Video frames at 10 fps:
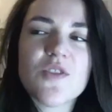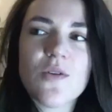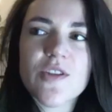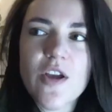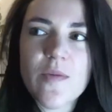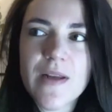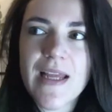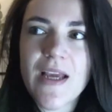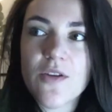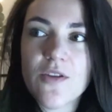talked
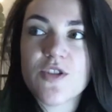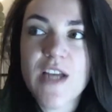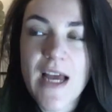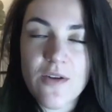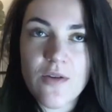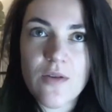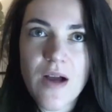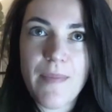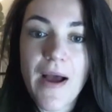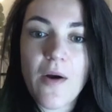openly on your channel
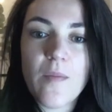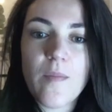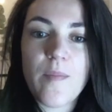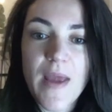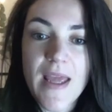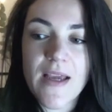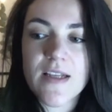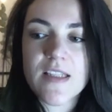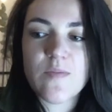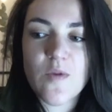about being in
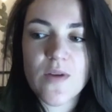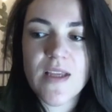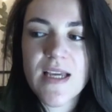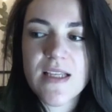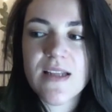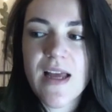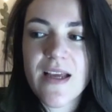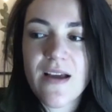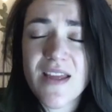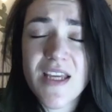a sport that is
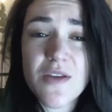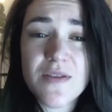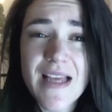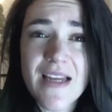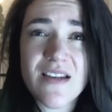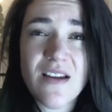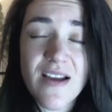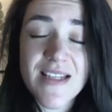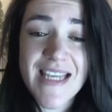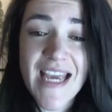like, I think you said
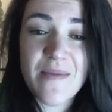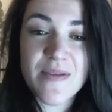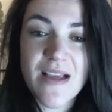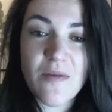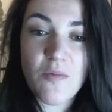98%